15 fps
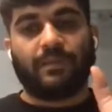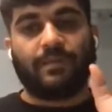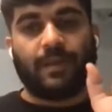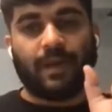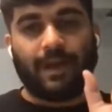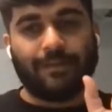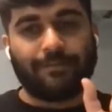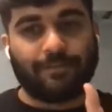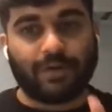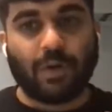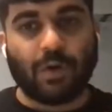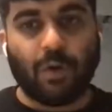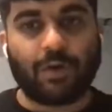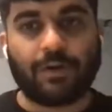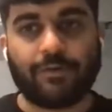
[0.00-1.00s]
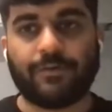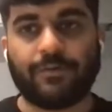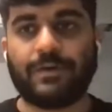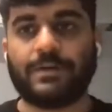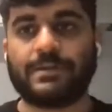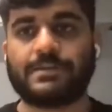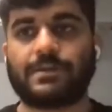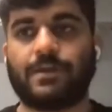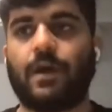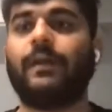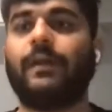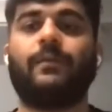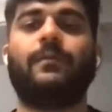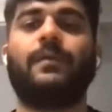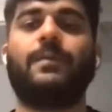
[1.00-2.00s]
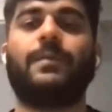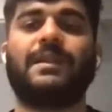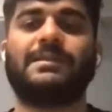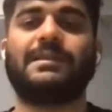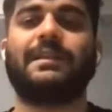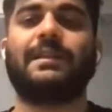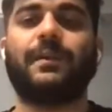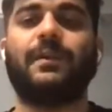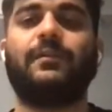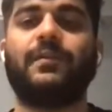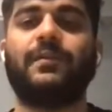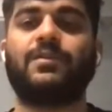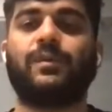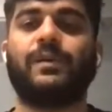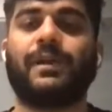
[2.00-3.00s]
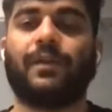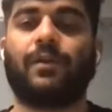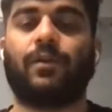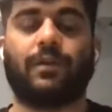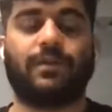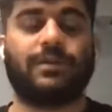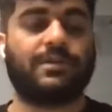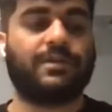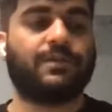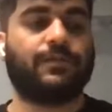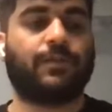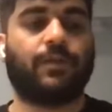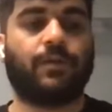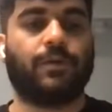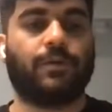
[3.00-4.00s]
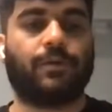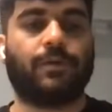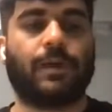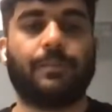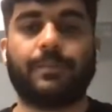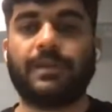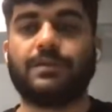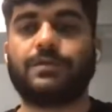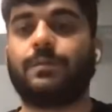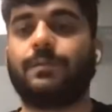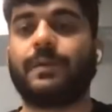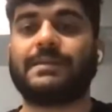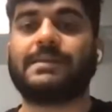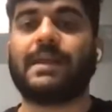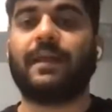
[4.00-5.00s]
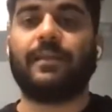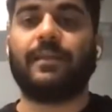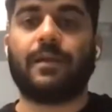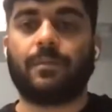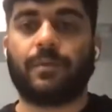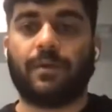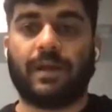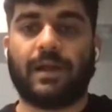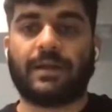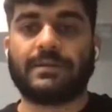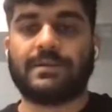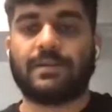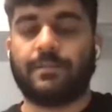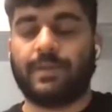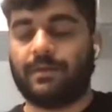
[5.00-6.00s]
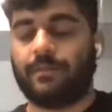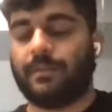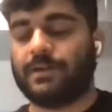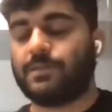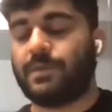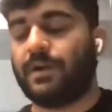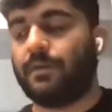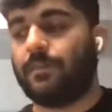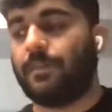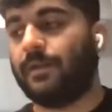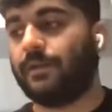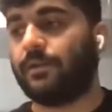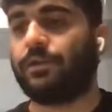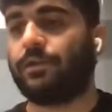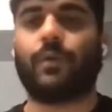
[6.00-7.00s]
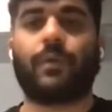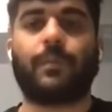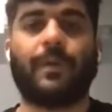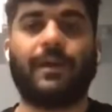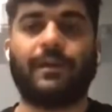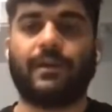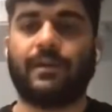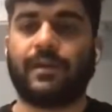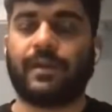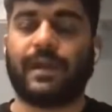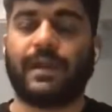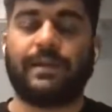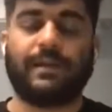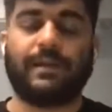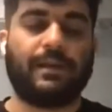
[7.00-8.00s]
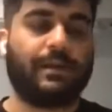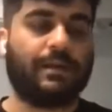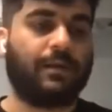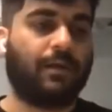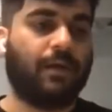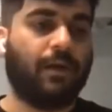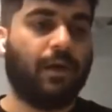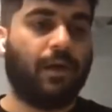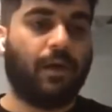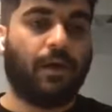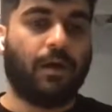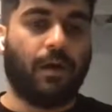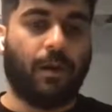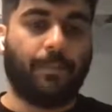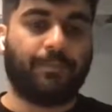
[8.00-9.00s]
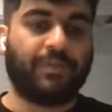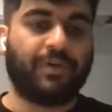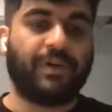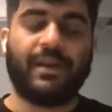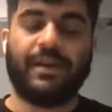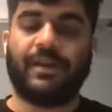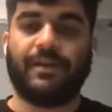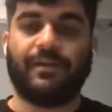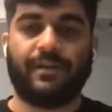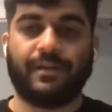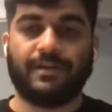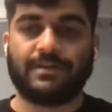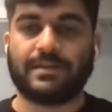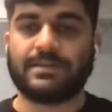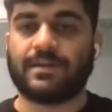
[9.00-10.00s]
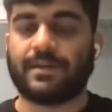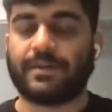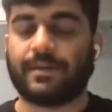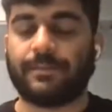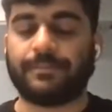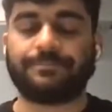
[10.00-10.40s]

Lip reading: there are photographers, and we basically build visual technologies for companies to present their products in a much better manner through augmented reality and 3D renderings, etc.